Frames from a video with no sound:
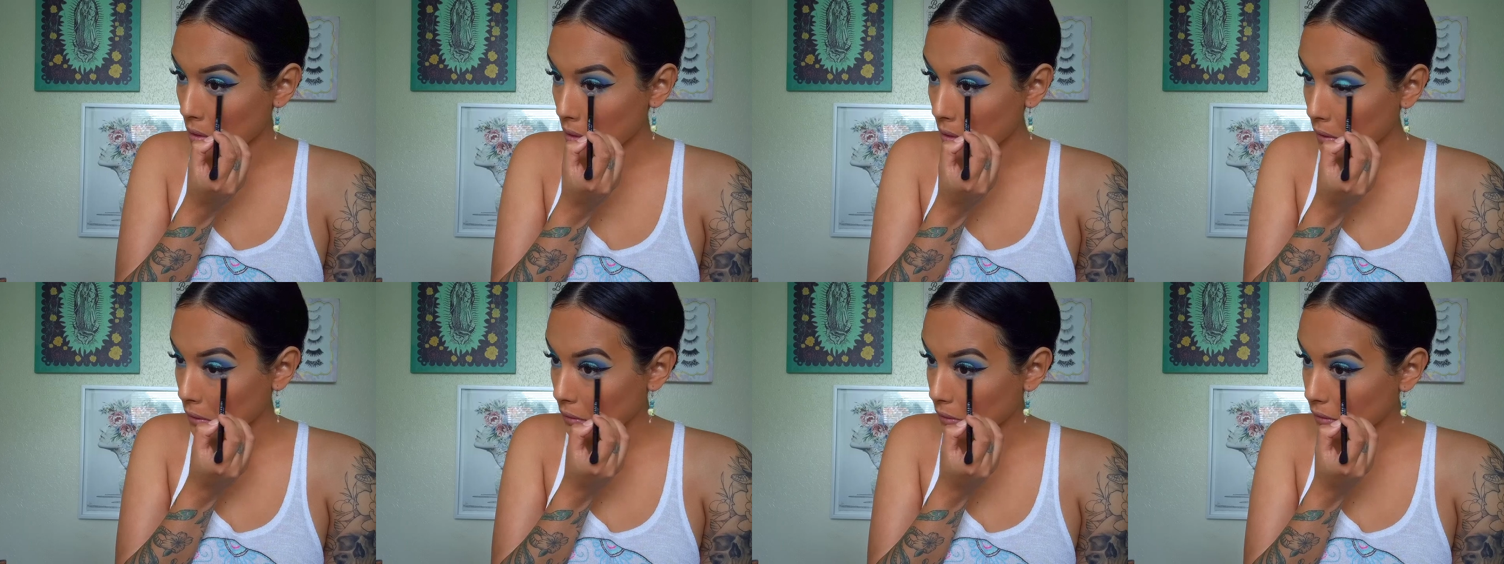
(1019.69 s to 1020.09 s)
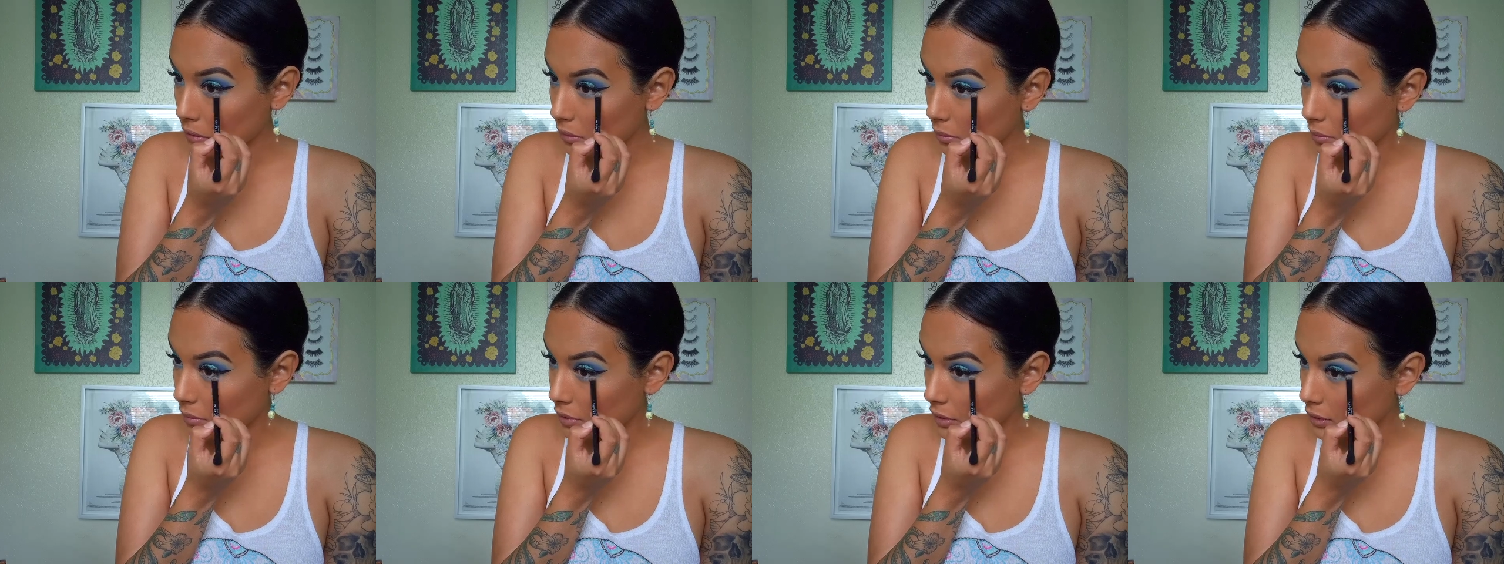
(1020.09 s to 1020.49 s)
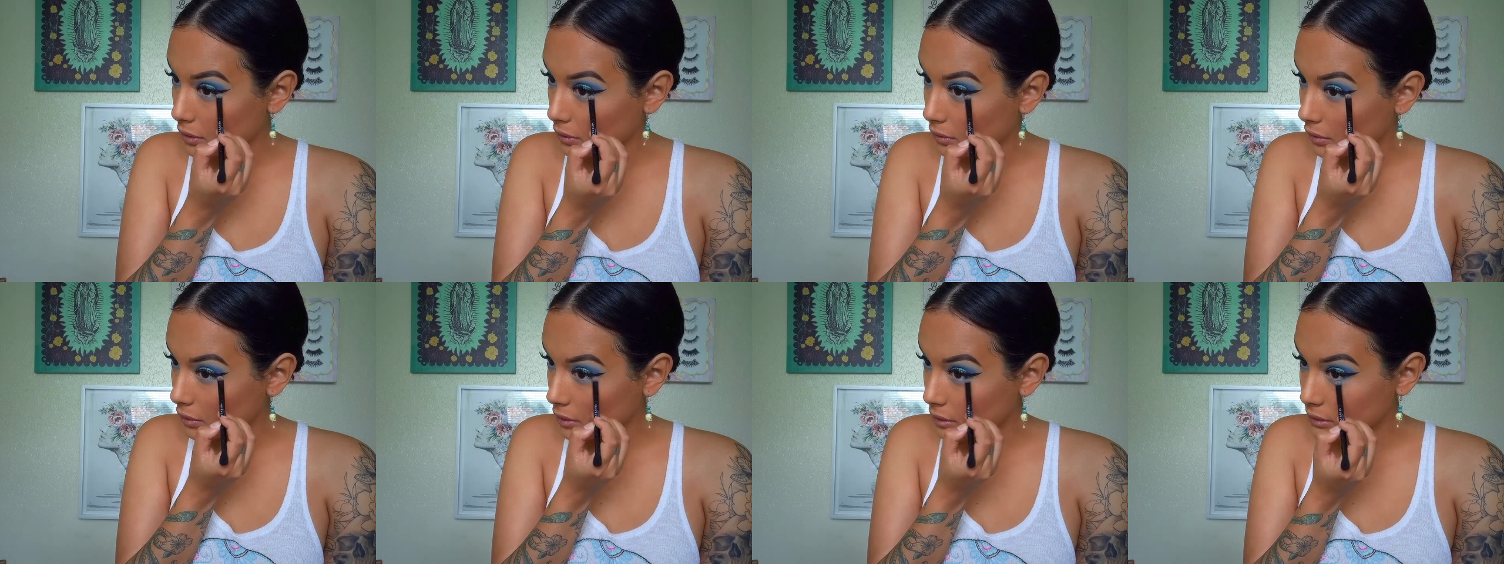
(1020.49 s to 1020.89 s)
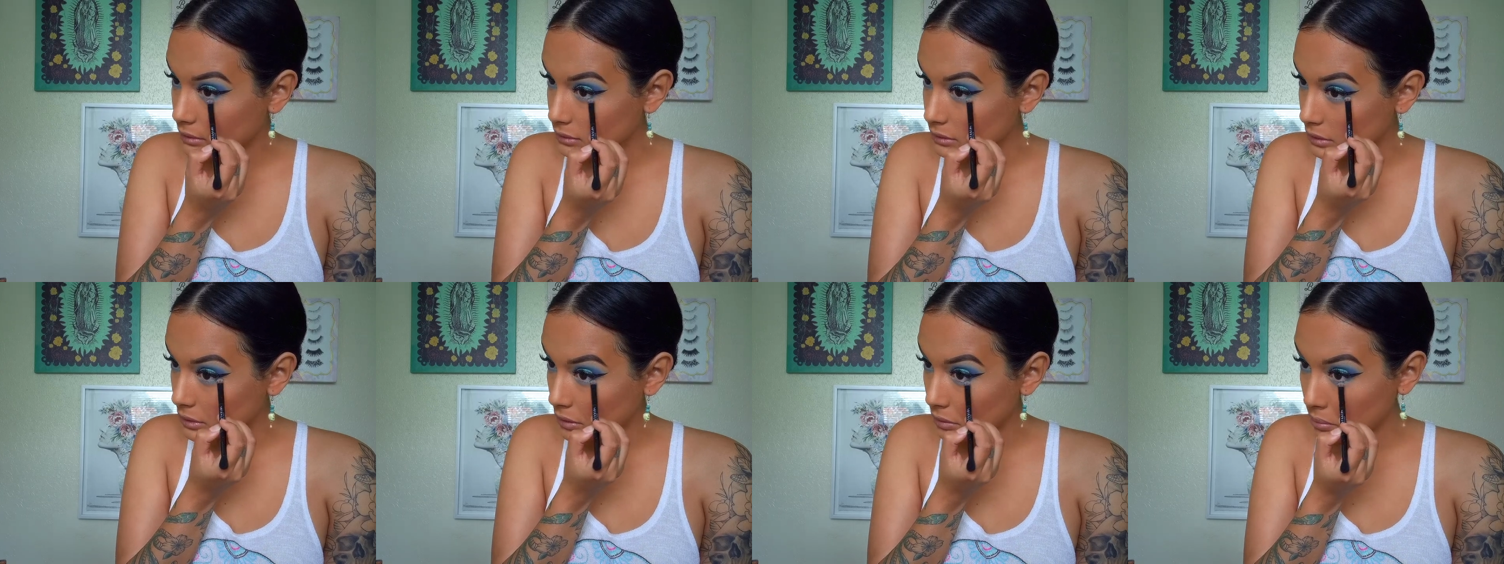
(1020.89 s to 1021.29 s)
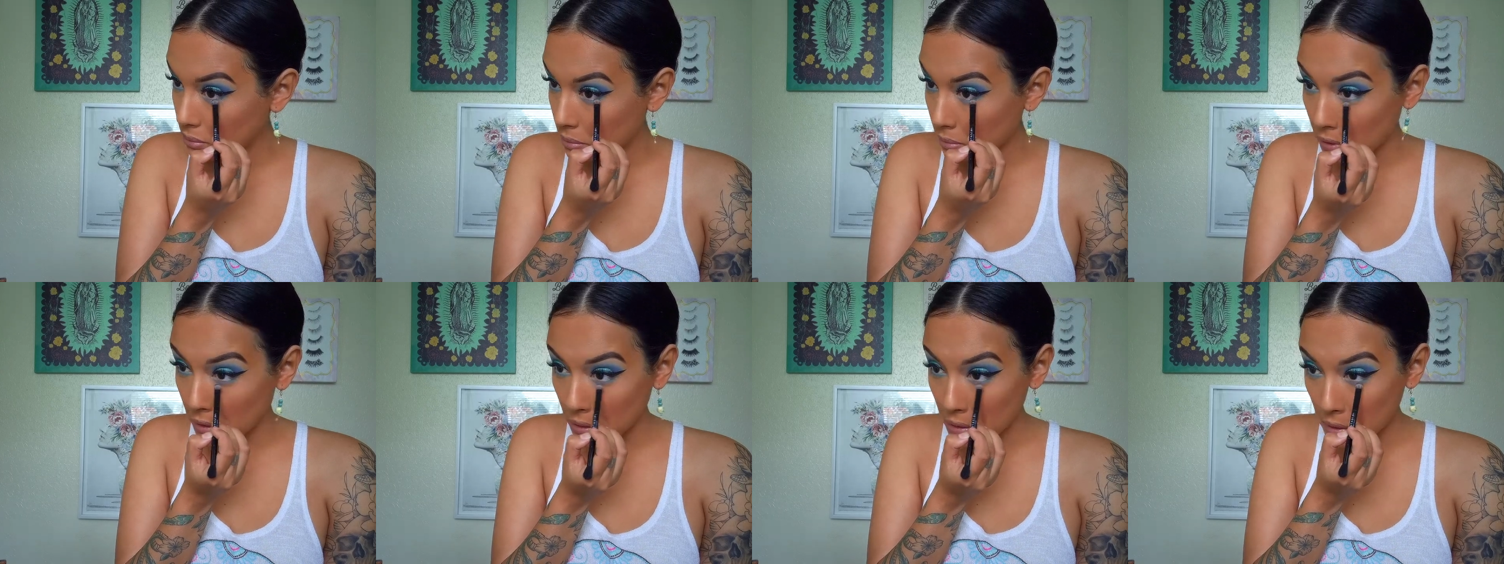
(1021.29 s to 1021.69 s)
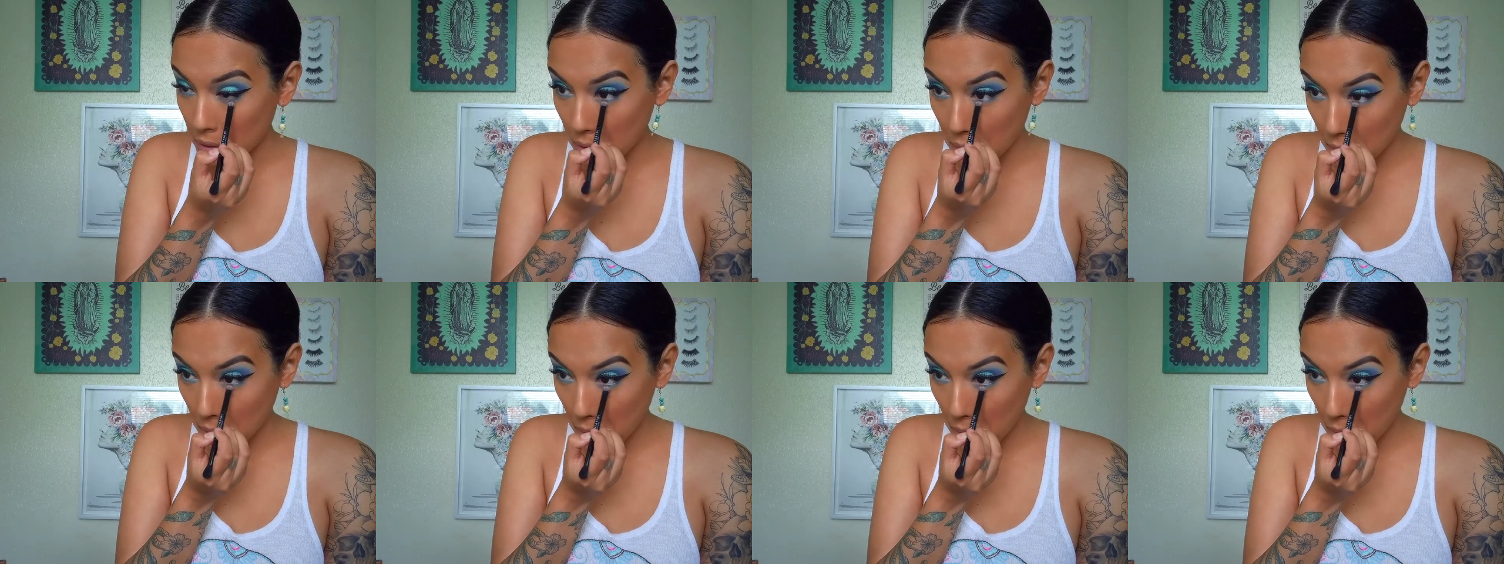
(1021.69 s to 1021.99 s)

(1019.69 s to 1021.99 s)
It is a bit crazy, but